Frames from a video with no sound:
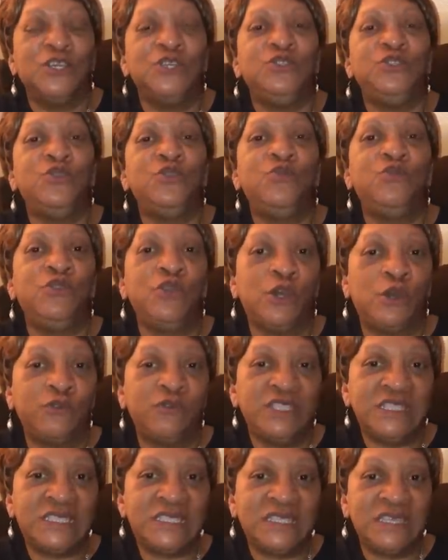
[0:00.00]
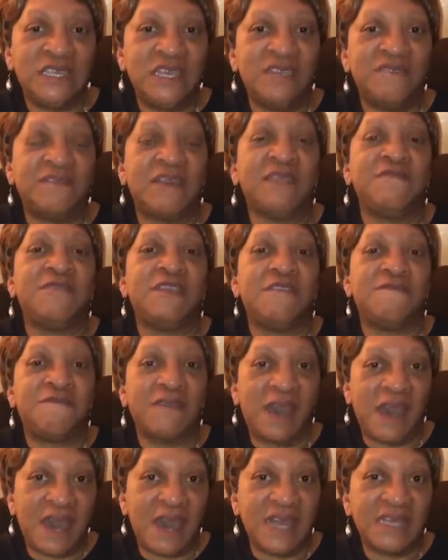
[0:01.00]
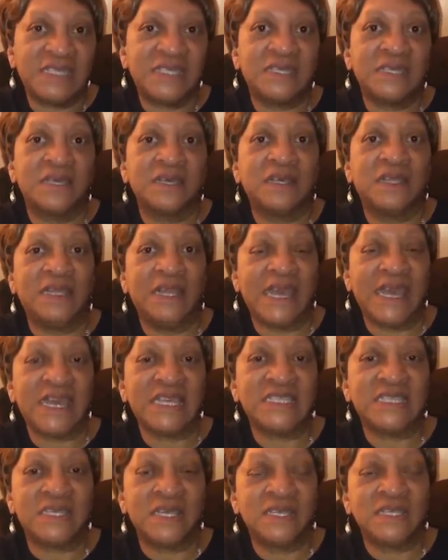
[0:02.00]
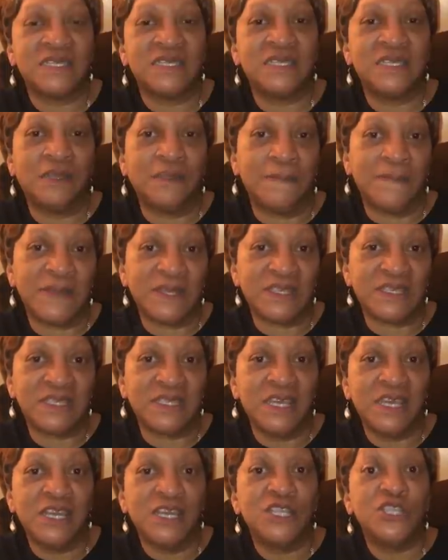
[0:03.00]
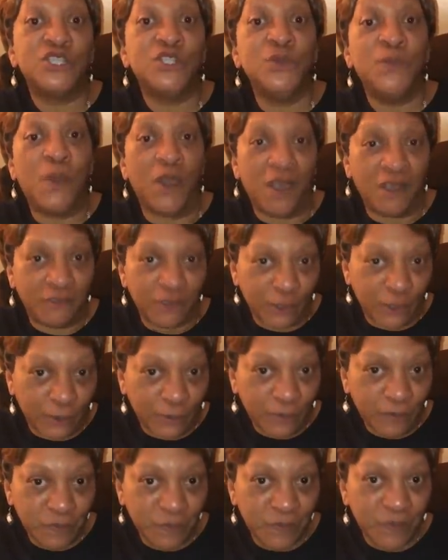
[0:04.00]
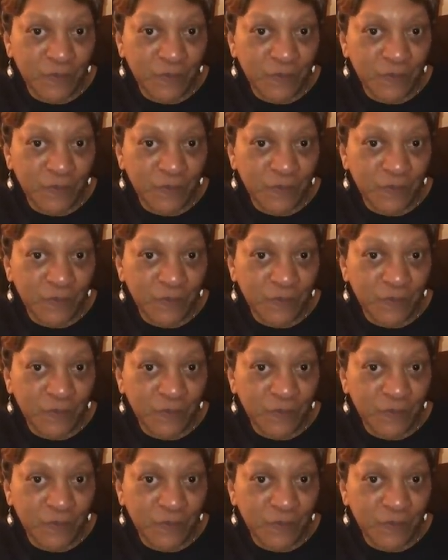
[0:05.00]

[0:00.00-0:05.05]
You will receive a revised class syllabus tomorrow,